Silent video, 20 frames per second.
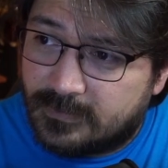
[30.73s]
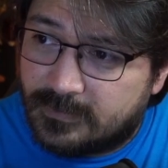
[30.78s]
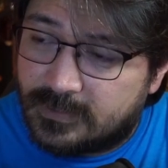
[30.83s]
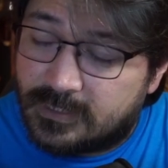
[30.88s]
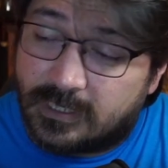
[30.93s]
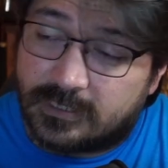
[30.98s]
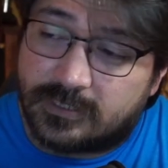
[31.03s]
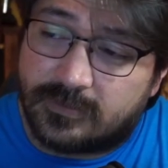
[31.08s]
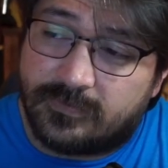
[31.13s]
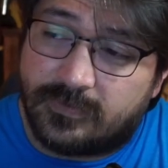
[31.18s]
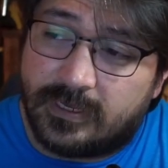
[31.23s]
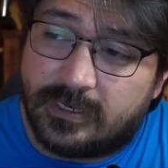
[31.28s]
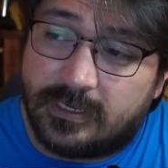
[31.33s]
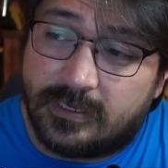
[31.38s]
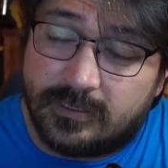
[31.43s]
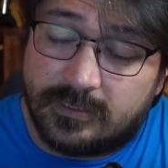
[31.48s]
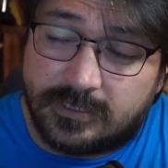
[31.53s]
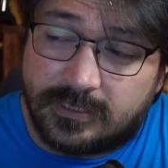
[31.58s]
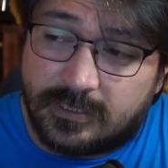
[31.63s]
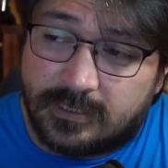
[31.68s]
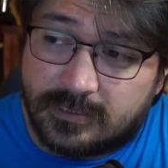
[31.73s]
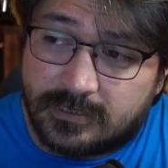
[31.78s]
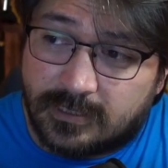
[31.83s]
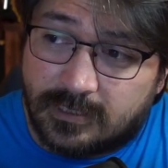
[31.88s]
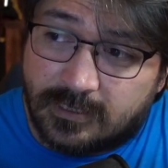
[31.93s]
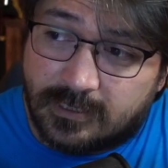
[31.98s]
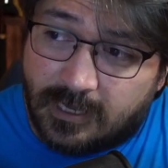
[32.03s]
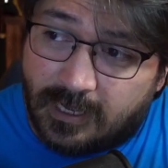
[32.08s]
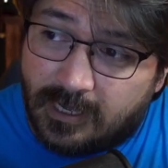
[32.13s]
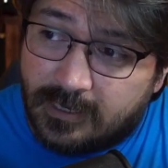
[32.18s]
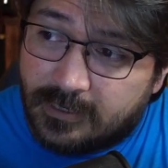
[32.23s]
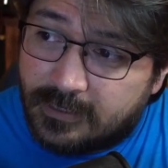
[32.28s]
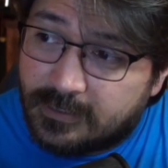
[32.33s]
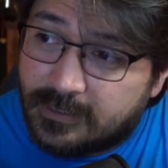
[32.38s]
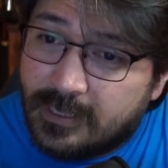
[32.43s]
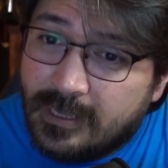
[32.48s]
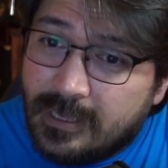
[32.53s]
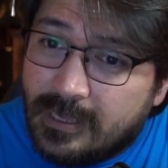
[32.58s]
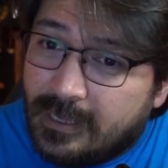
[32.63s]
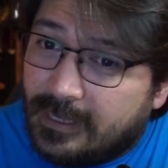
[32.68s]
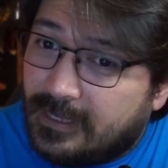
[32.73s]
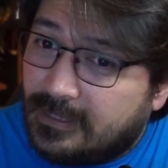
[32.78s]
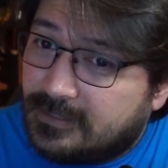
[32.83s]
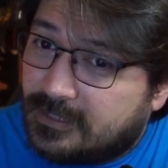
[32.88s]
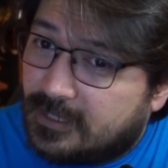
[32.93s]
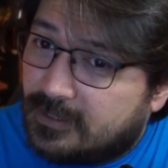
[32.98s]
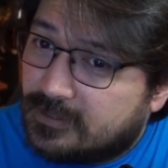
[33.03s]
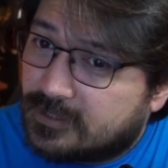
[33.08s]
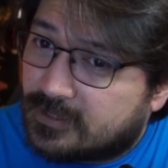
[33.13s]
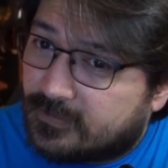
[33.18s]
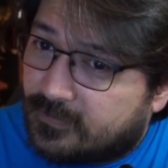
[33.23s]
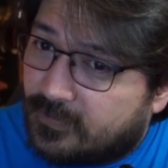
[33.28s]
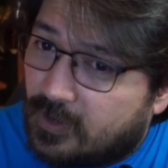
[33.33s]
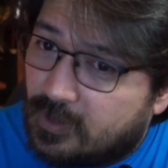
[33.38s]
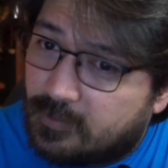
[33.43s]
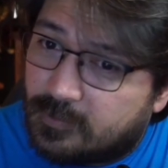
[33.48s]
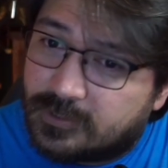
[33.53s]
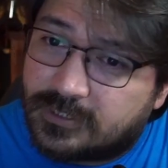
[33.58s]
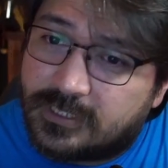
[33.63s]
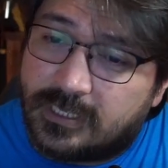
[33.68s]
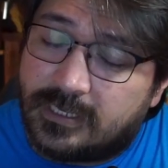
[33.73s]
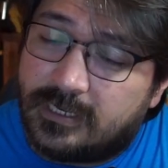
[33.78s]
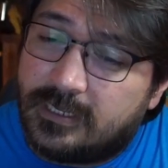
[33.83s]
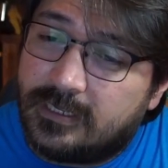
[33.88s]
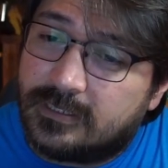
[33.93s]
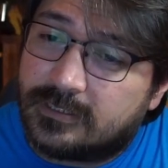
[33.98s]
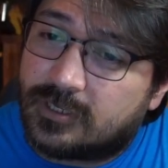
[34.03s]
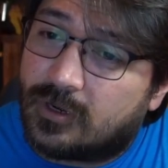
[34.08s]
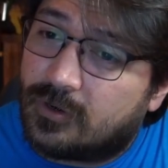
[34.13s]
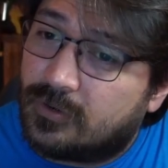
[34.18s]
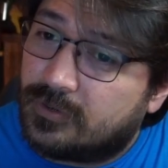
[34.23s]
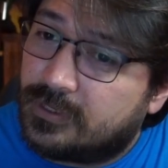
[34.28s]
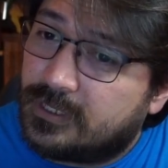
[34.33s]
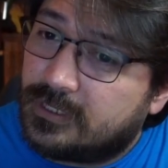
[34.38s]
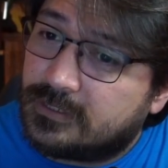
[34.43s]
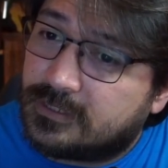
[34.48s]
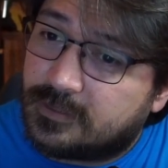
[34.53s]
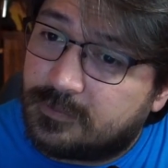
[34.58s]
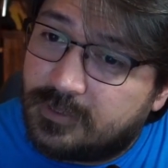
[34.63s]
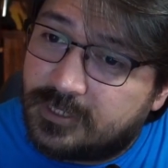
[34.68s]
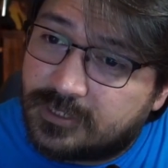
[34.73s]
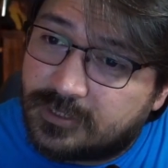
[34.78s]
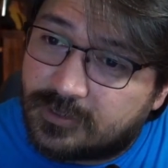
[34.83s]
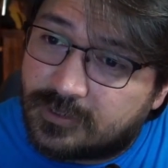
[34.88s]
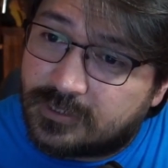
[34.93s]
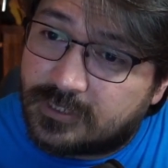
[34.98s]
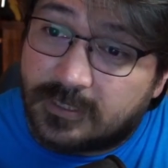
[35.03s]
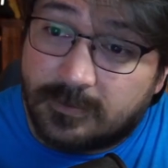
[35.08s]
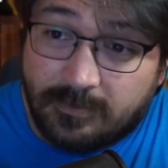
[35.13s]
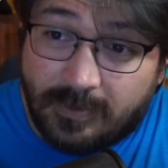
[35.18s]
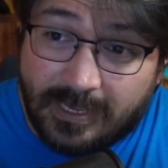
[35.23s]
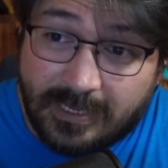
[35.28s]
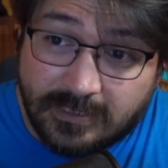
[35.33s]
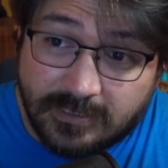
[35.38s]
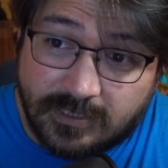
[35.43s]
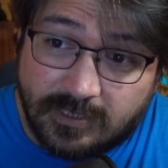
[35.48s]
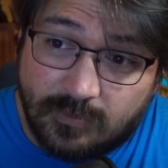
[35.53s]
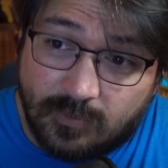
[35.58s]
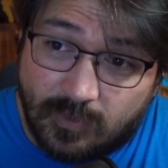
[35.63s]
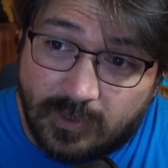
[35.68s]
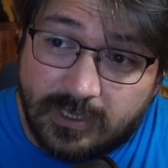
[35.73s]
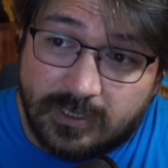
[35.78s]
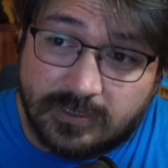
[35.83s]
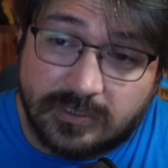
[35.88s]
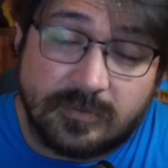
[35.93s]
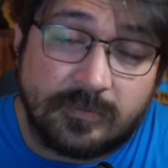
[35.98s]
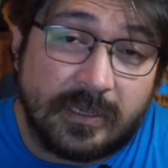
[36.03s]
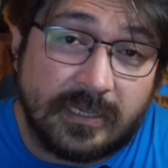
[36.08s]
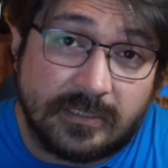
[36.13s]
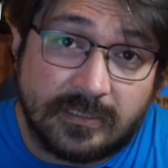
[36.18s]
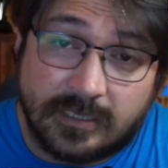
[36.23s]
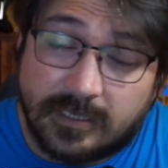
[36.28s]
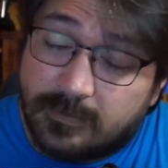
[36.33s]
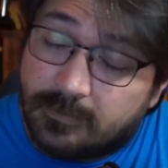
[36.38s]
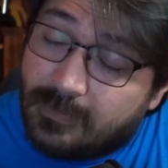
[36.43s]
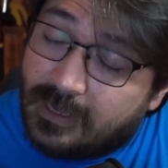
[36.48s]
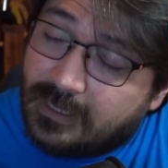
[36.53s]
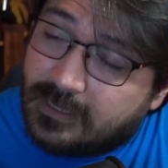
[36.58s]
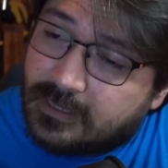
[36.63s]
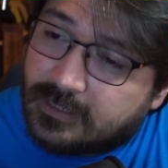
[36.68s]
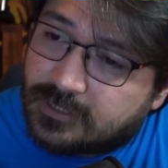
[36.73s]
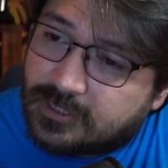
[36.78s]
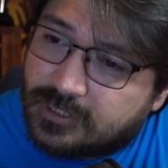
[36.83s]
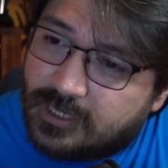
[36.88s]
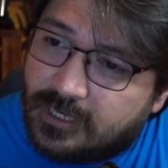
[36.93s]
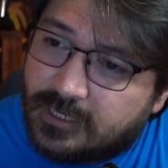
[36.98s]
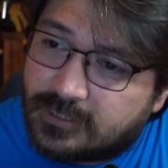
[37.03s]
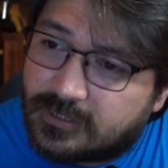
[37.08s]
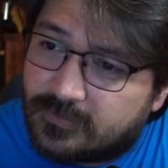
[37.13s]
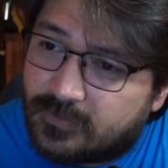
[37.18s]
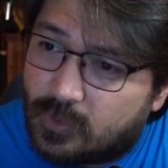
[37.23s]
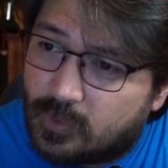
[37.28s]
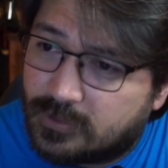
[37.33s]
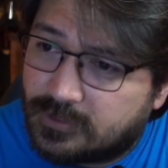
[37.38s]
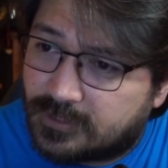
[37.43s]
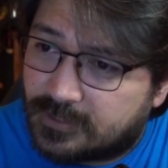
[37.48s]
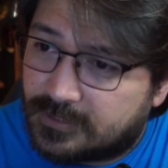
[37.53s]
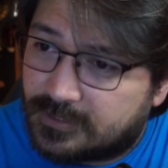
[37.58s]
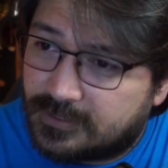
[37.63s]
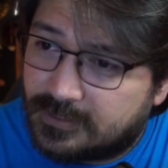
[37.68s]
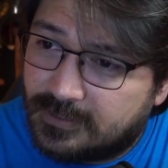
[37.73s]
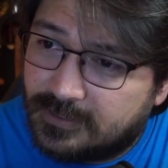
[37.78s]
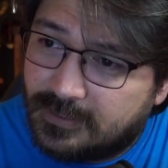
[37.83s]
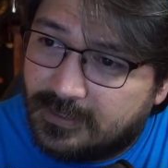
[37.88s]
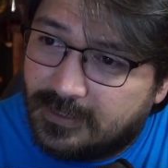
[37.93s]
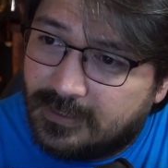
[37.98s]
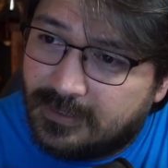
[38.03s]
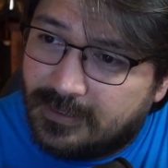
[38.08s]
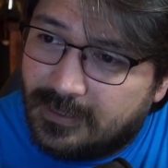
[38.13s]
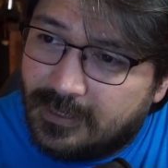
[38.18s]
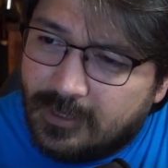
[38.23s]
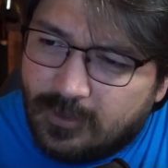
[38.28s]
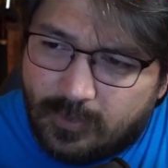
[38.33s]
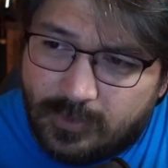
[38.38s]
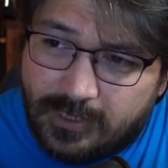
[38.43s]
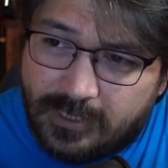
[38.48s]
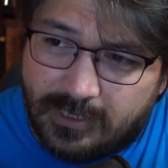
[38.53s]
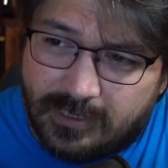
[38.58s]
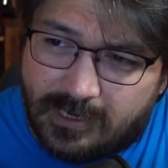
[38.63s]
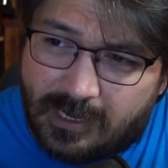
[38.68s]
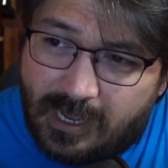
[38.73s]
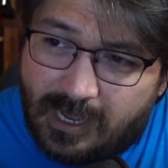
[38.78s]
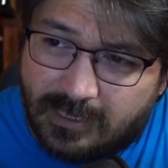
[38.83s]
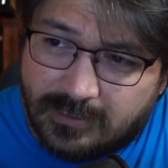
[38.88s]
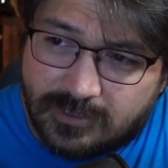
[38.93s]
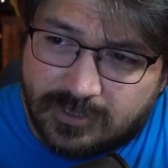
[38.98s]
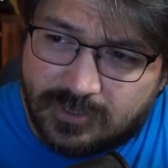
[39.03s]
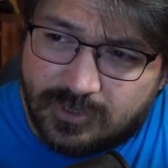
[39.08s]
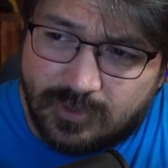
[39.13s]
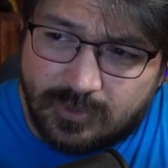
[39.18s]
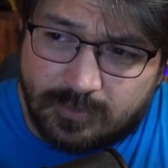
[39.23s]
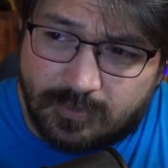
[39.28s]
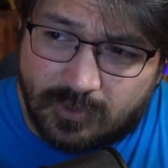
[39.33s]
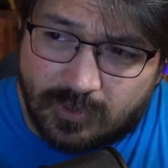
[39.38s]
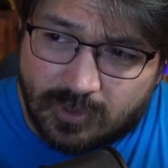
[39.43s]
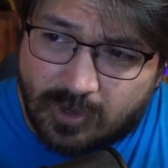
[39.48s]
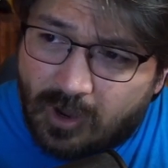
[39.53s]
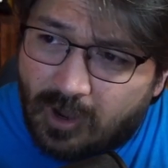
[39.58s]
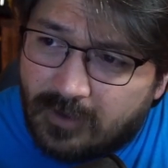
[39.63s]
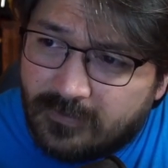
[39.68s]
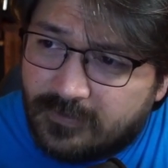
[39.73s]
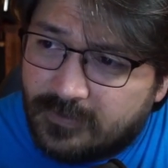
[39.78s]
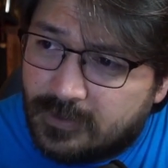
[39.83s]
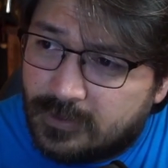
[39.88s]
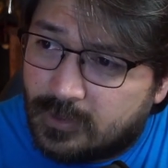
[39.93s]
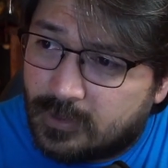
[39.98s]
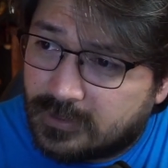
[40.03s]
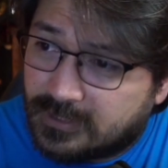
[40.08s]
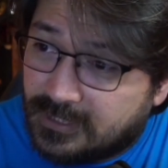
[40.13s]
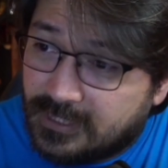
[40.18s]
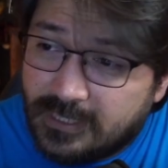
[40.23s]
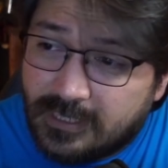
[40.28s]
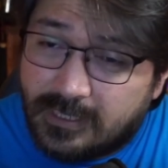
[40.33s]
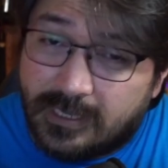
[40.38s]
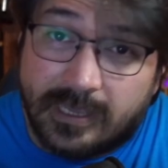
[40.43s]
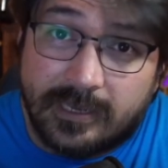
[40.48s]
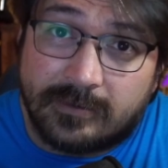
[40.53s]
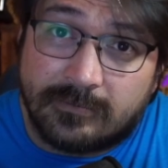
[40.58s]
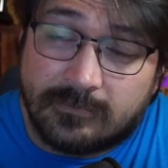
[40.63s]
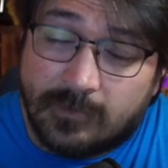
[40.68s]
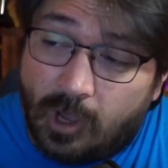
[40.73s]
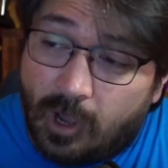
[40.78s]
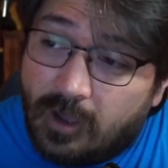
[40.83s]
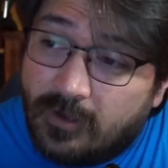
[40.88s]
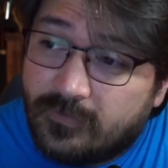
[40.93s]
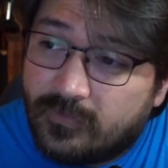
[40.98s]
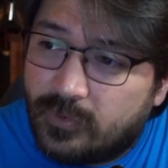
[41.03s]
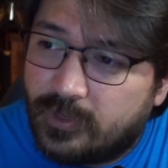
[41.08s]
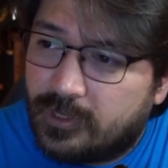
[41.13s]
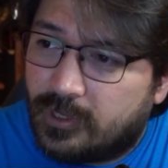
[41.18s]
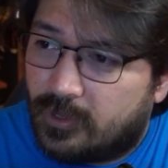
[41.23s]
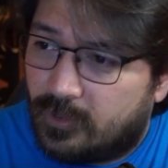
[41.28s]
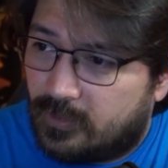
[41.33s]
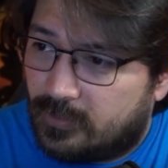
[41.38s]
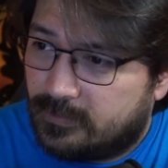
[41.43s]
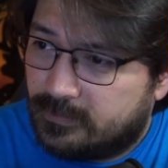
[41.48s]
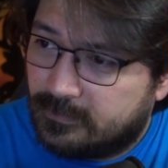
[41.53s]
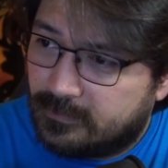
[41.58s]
Doctor Van Helsing is laconic. He tells the farmers that he is hurrying to Bistritz and pays them well to make, make exchange of horses. We get hot soup or coffee or tea, and off we go.